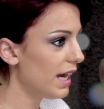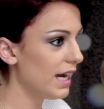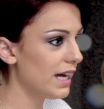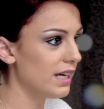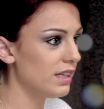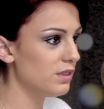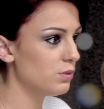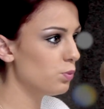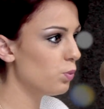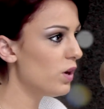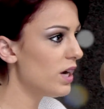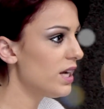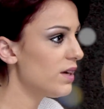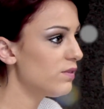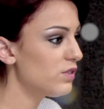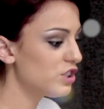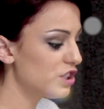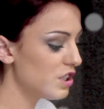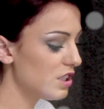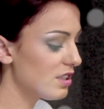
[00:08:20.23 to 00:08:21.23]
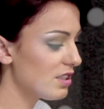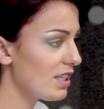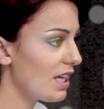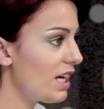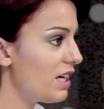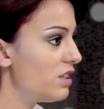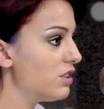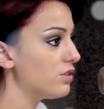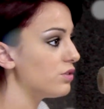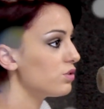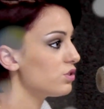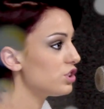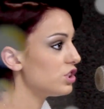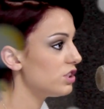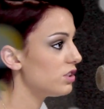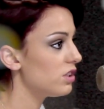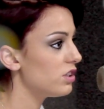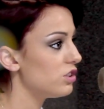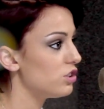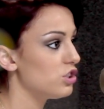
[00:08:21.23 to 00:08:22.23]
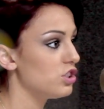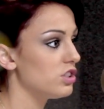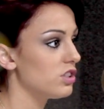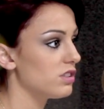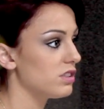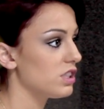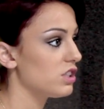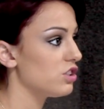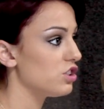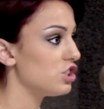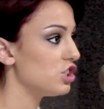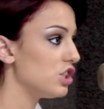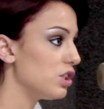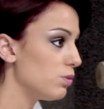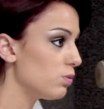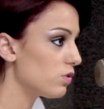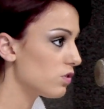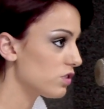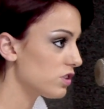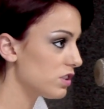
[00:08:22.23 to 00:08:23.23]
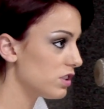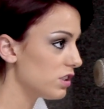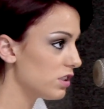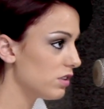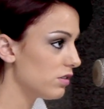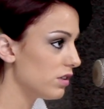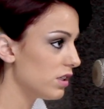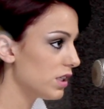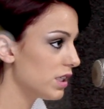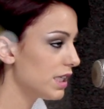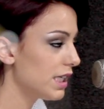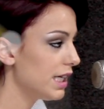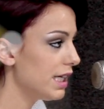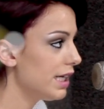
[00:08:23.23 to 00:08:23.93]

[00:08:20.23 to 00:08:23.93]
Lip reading: And whatever she says or she does it because she wants to do it.